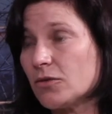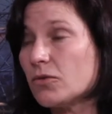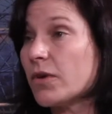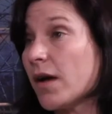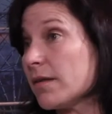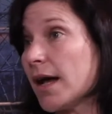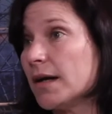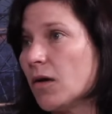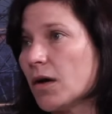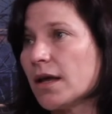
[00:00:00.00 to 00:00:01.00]
or rather
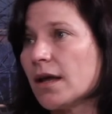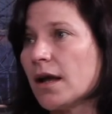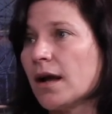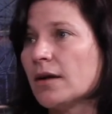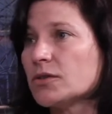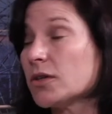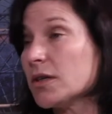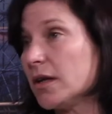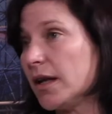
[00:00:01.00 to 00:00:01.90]
unlocking circular